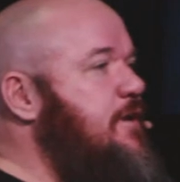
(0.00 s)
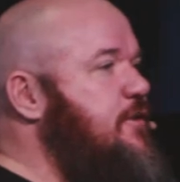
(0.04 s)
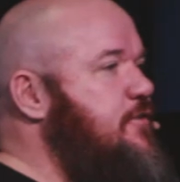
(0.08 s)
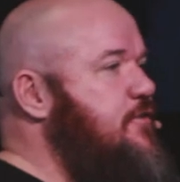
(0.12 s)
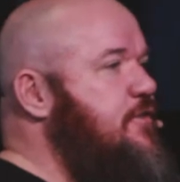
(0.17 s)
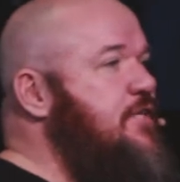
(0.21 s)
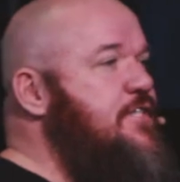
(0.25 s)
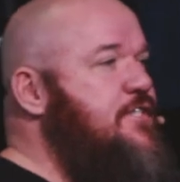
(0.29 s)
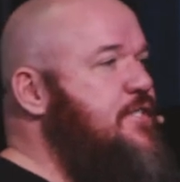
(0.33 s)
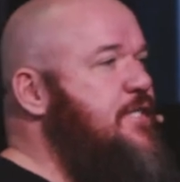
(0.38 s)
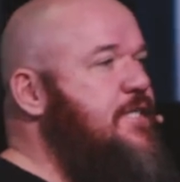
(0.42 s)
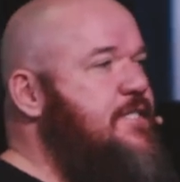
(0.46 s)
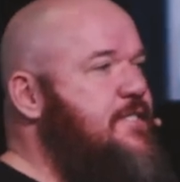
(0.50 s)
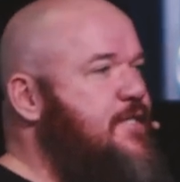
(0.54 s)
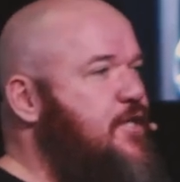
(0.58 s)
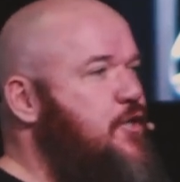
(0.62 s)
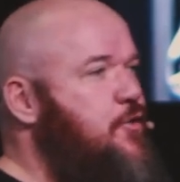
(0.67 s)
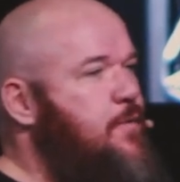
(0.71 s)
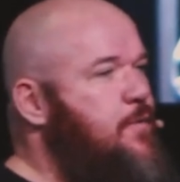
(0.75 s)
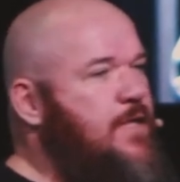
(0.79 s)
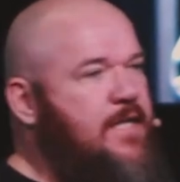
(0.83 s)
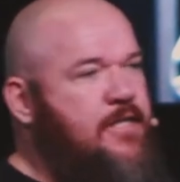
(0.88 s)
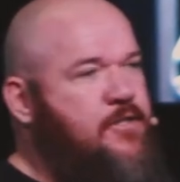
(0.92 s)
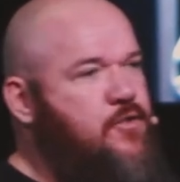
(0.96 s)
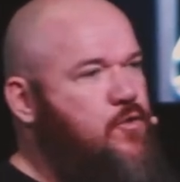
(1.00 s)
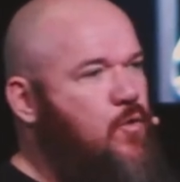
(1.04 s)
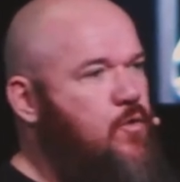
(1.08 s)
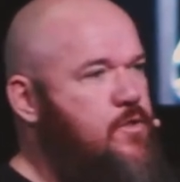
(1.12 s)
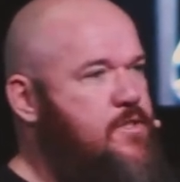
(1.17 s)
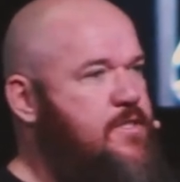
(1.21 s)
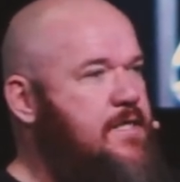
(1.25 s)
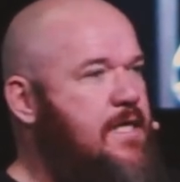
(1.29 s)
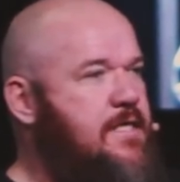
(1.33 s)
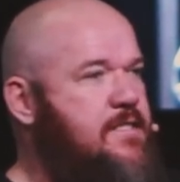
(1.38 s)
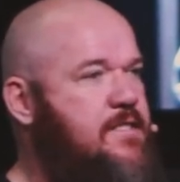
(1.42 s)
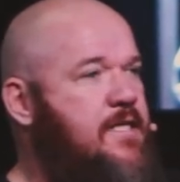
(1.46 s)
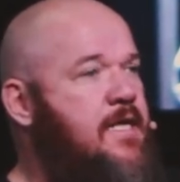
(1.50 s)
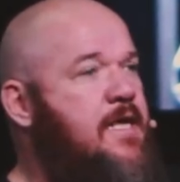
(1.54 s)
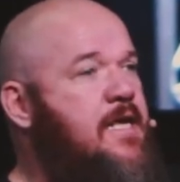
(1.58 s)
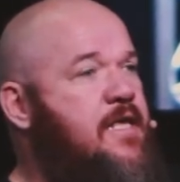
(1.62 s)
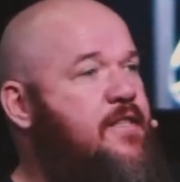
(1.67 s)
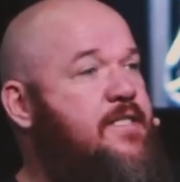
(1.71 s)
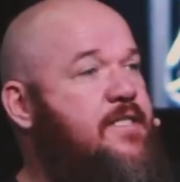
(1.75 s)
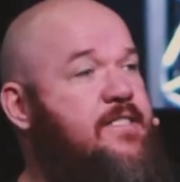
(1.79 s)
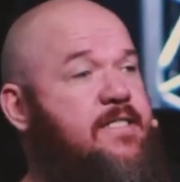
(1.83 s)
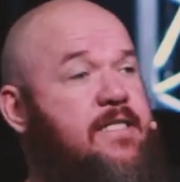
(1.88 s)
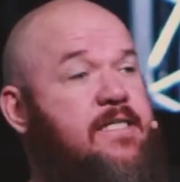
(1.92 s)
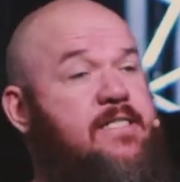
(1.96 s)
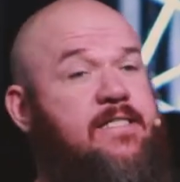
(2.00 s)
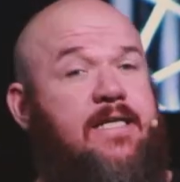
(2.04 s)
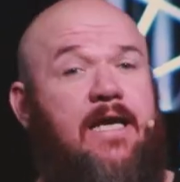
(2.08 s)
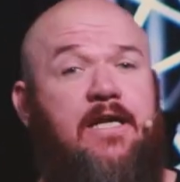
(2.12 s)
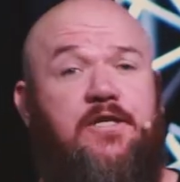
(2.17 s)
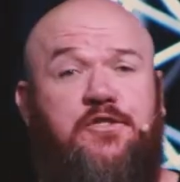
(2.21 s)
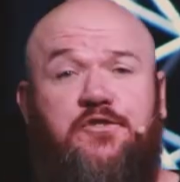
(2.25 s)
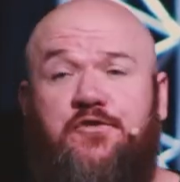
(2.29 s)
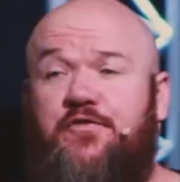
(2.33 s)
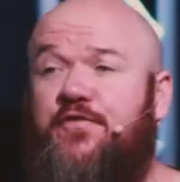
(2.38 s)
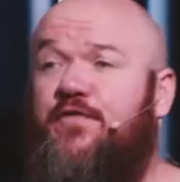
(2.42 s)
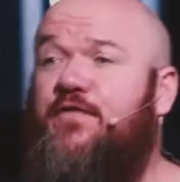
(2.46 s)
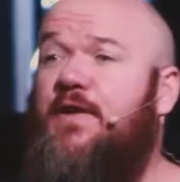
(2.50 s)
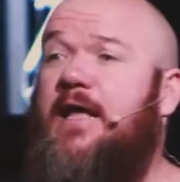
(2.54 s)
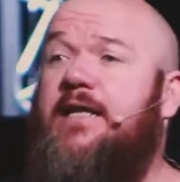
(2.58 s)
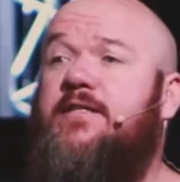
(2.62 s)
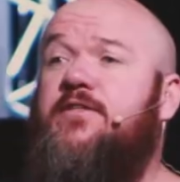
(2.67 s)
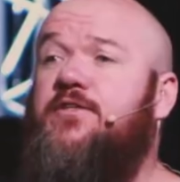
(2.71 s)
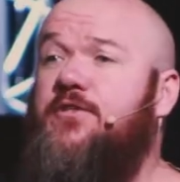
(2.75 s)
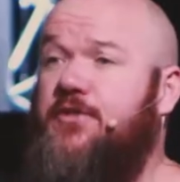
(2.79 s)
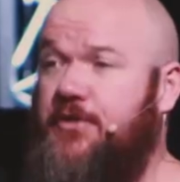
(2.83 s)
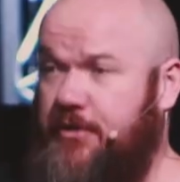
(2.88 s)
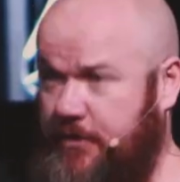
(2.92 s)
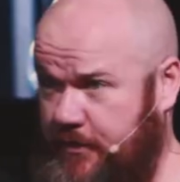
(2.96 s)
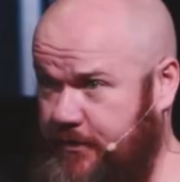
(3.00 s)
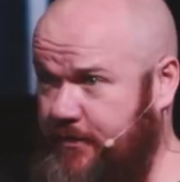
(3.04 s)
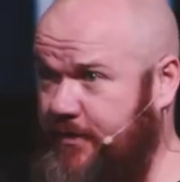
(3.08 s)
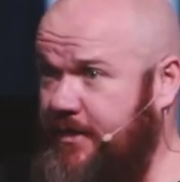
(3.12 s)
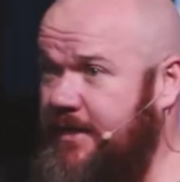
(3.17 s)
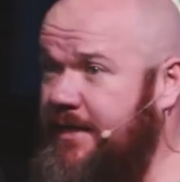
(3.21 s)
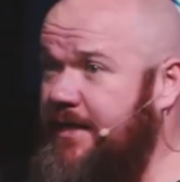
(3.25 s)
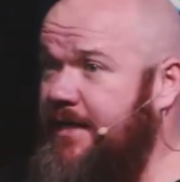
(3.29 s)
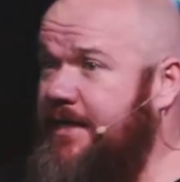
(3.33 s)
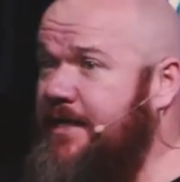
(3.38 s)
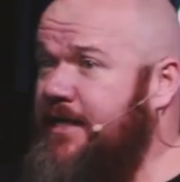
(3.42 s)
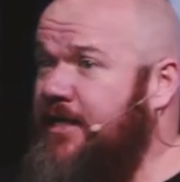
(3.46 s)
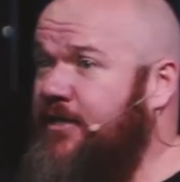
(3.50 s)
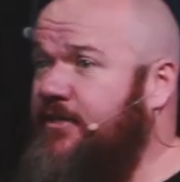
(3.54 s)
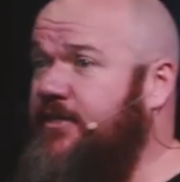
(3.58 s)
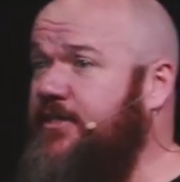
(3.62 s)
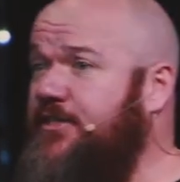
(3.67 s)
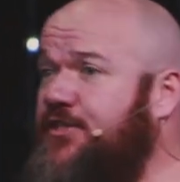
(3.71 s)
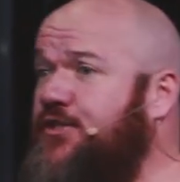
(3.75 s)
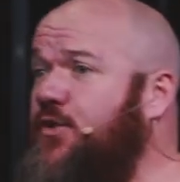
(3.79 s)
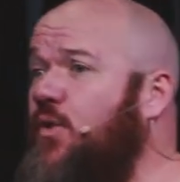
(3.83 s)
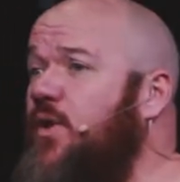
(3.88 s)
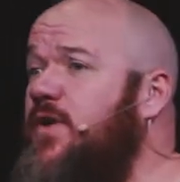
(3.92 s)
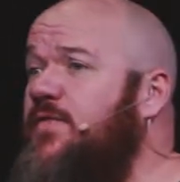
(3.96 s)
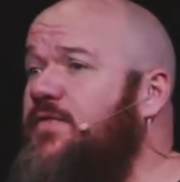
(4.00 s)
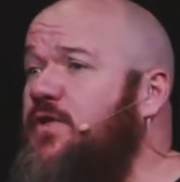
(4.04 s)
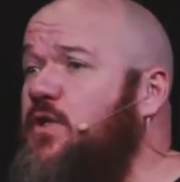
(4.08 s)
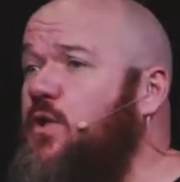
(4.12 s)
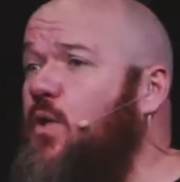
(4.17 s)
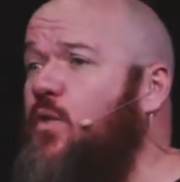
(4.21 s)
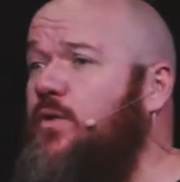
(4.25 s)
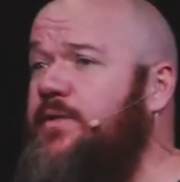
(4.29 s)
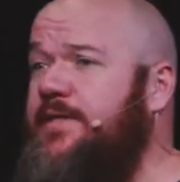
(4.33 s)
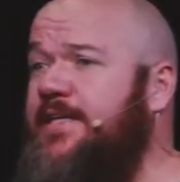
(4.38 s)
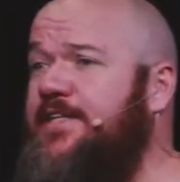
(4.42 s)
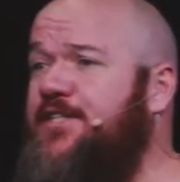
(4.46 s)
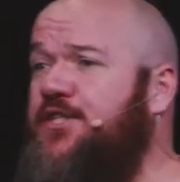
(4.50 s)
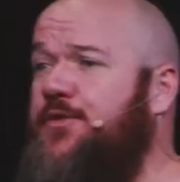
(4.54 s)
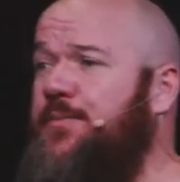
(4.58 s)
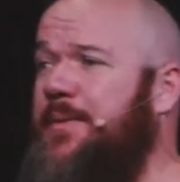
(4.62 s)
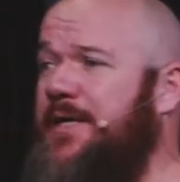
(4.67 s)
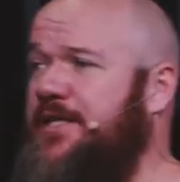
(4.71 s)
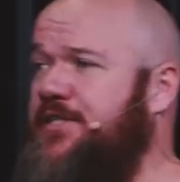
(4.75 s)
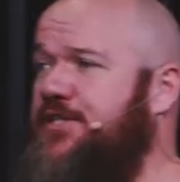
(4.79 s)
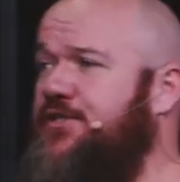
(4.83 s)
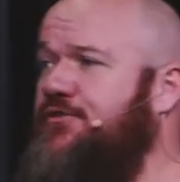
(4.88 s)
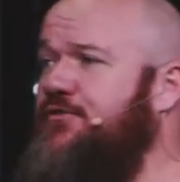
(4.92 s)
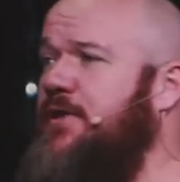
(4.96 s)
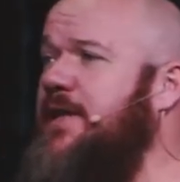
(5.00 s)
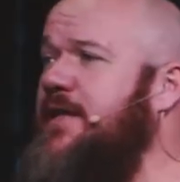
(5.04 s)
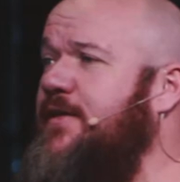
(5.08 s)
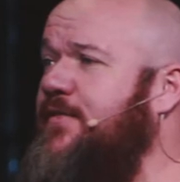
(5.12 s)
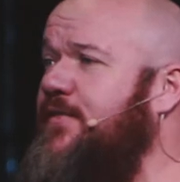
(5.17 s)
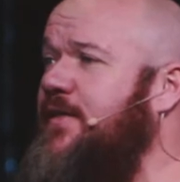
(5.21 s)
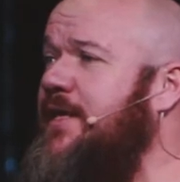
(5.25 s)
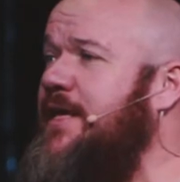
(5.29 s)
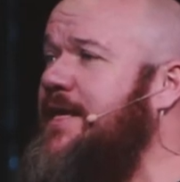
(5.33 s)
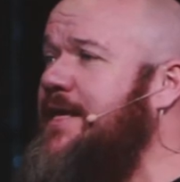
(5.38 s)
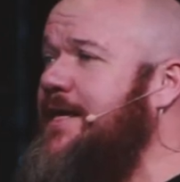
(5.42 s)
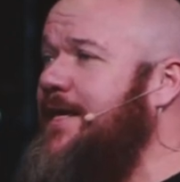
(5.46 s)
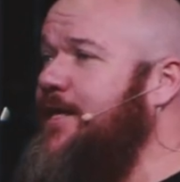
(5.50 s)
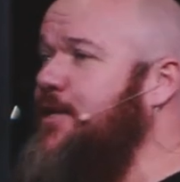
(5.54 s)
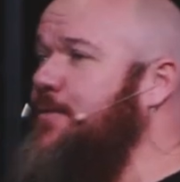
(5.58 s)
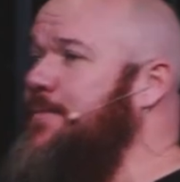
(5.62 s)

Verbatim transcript: strength, this year is going to exhaust us. This year is going to flatten you. The joy of the Lord needs to be our strength.